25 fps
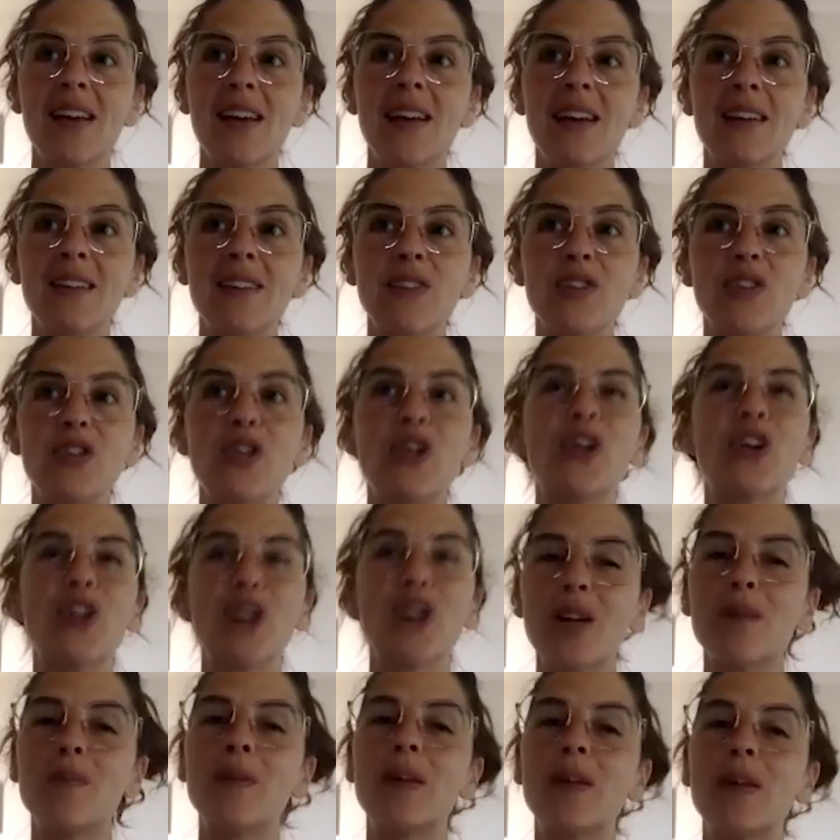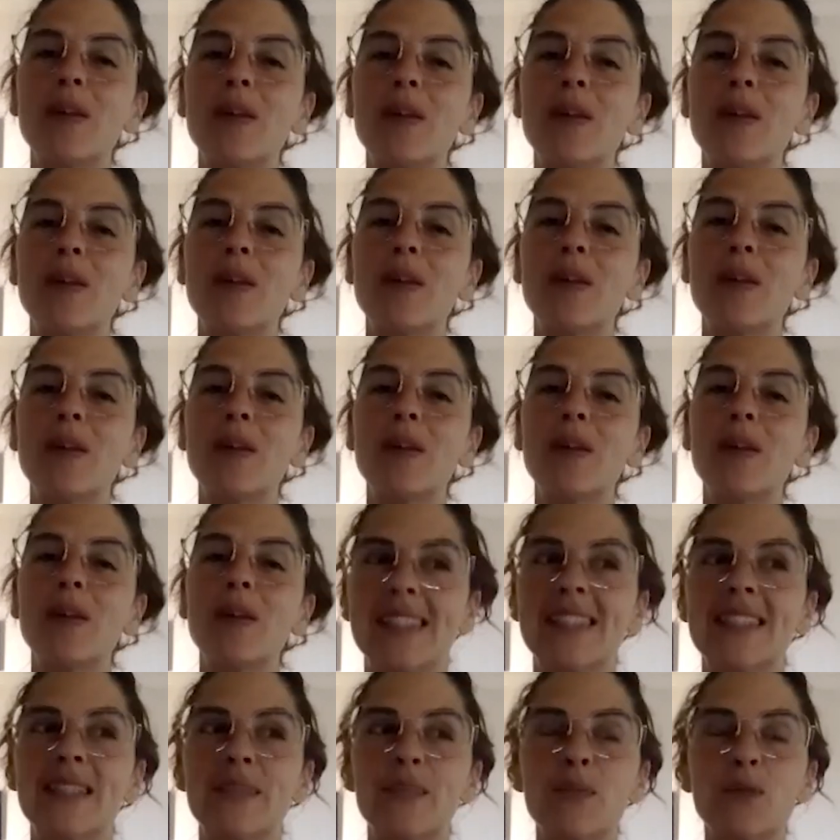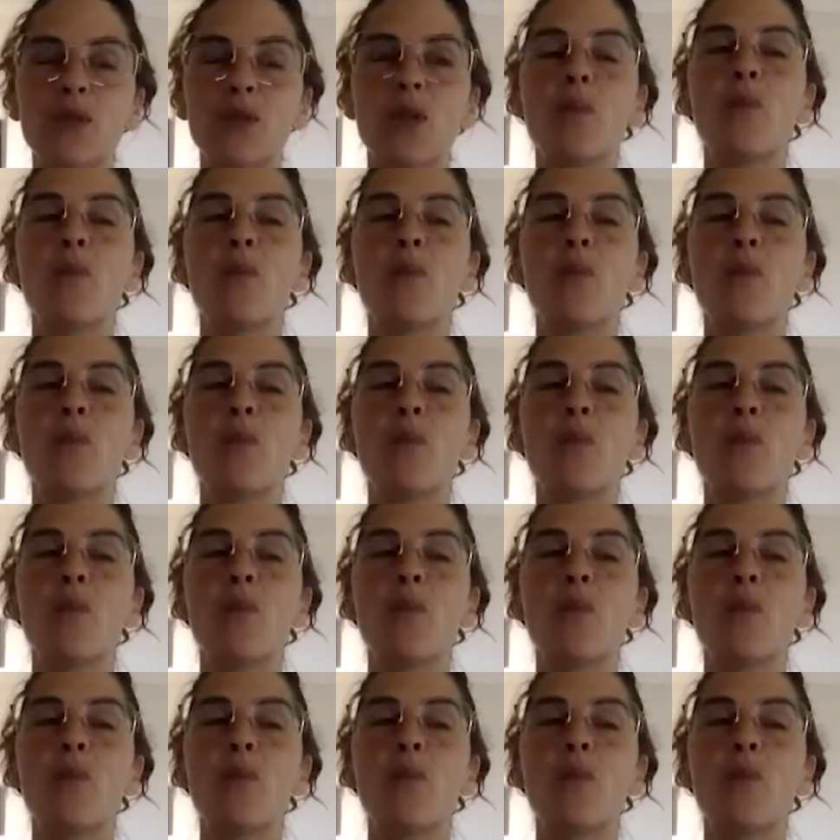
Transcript: you're going to be questioned.